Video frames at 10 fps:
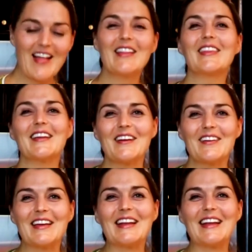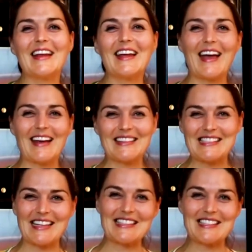let out any
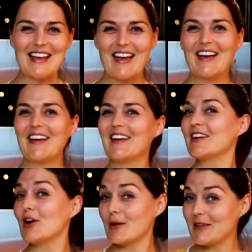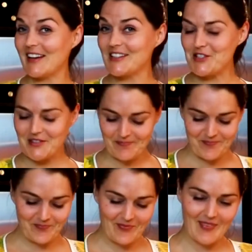excess carbonation
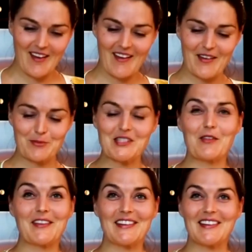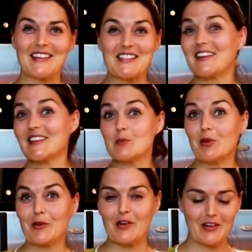so that it doesn't
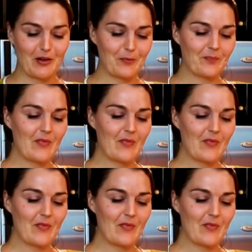explode on you.